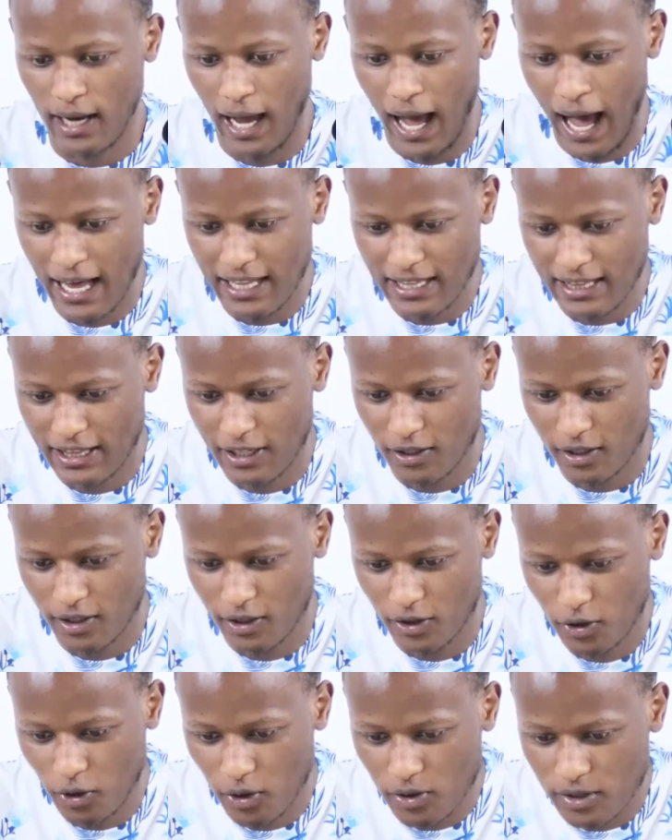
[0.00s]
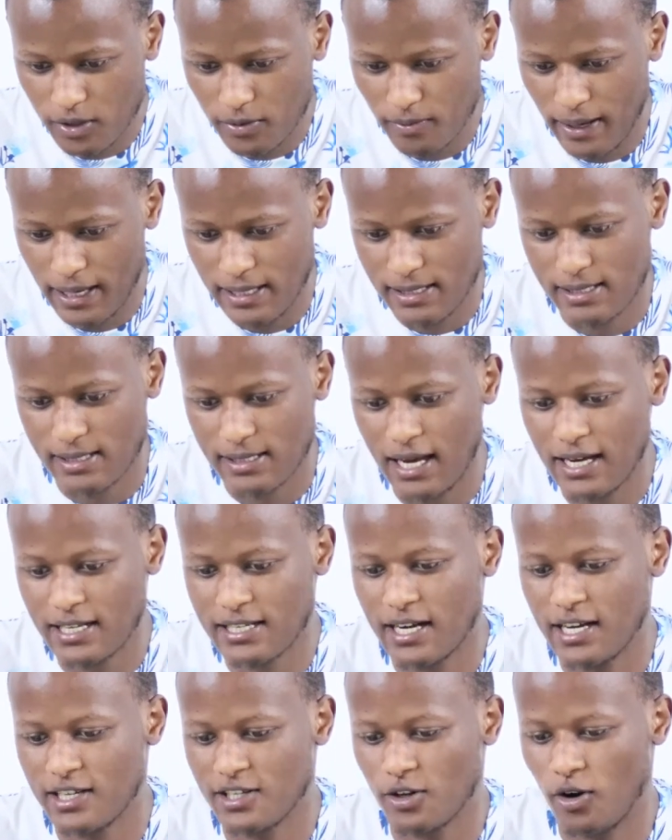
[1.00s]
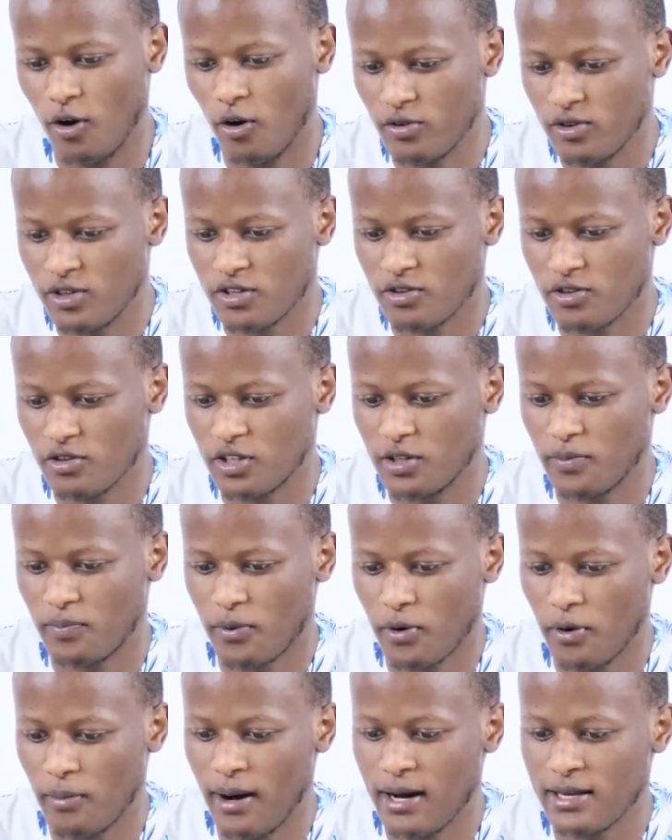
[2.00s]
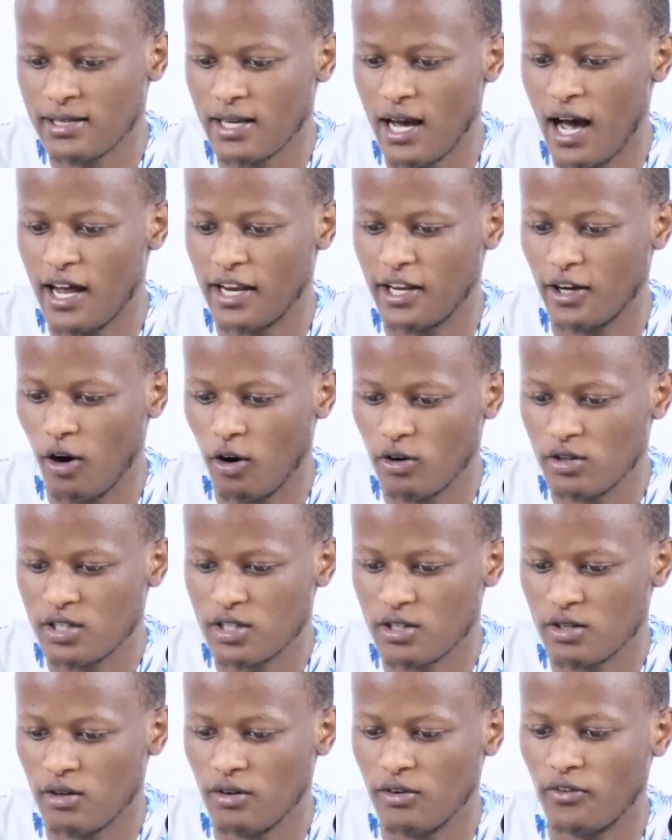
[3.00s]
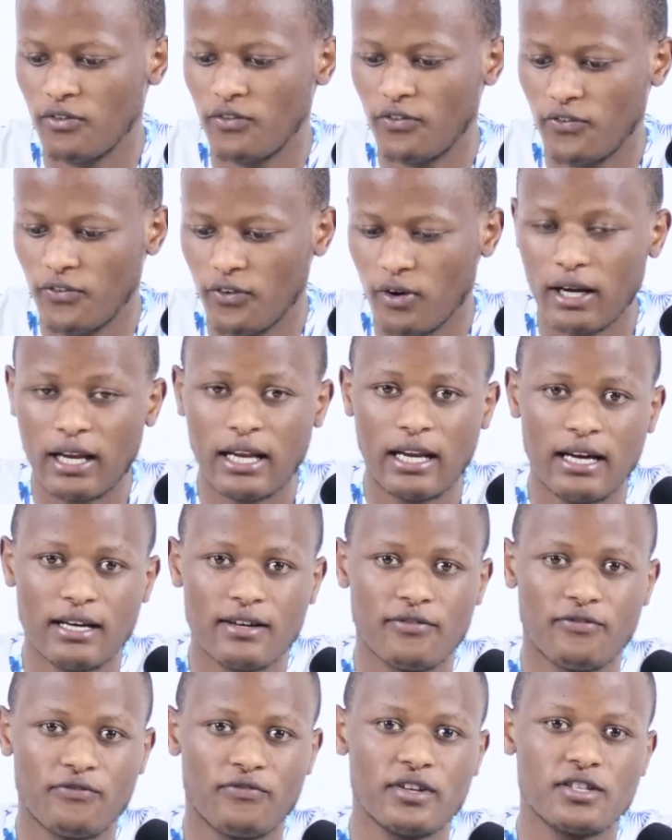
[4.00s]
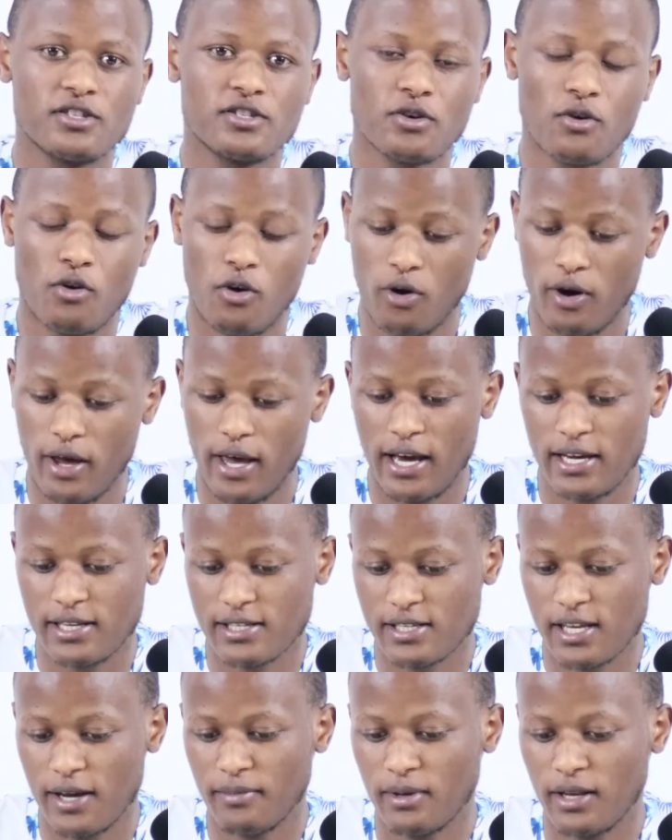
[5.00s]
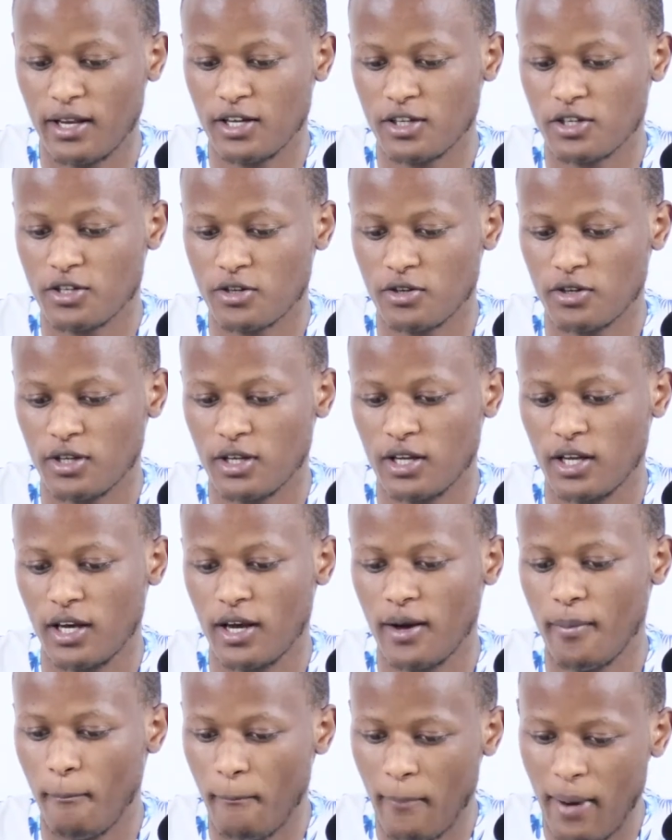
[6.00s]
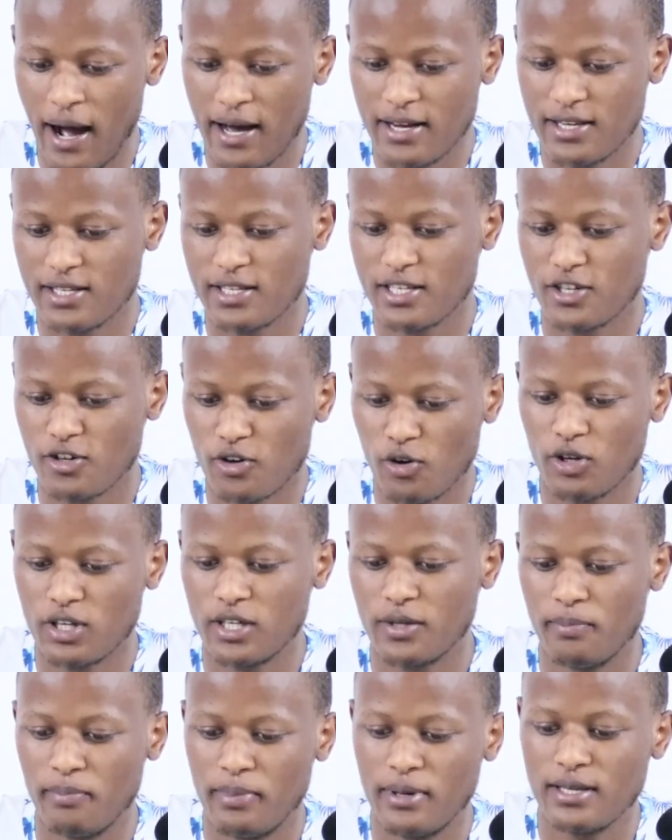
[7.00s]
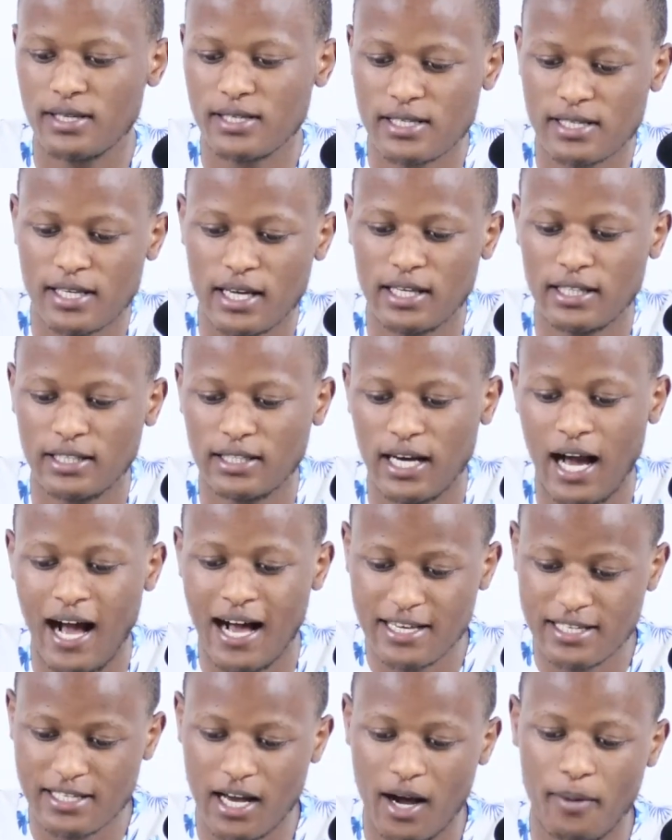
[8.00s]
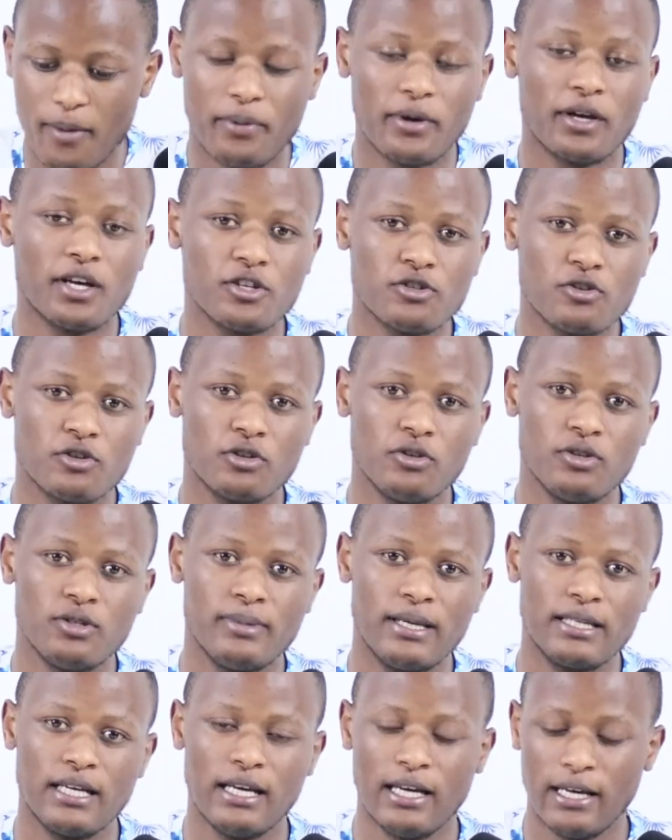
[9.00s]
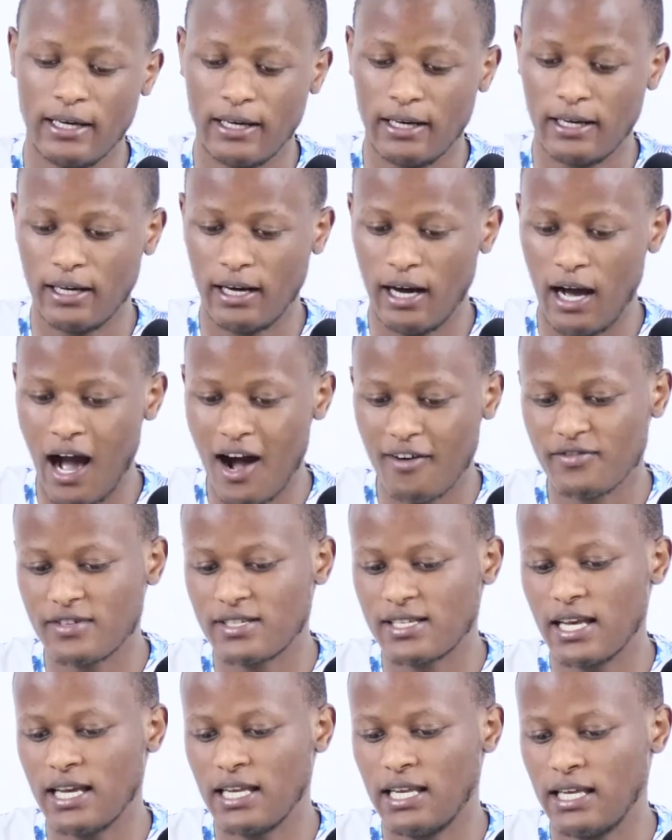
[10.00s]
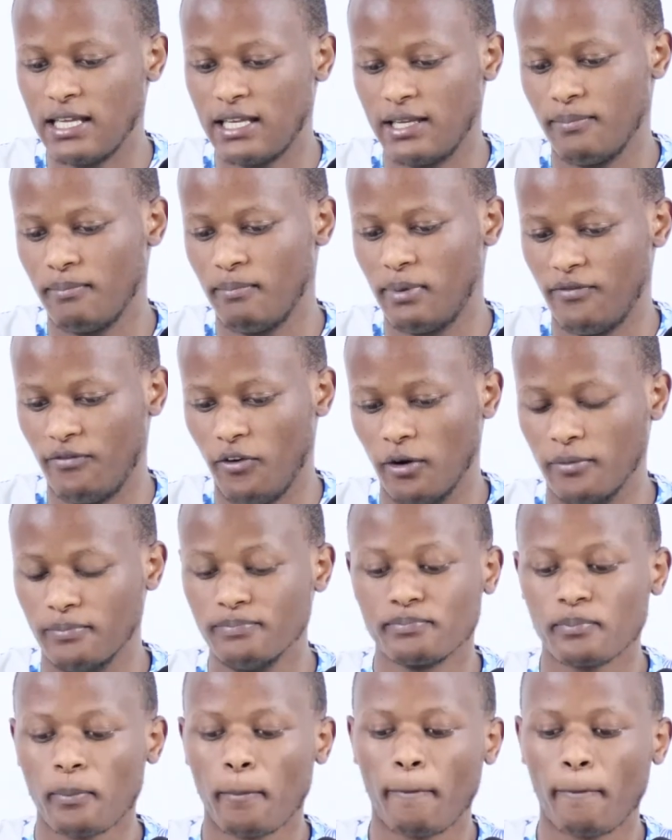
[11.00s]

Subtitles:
And the documents such as original diplomas and original foreigner physical examination must not be sent as application documents. I've said it before.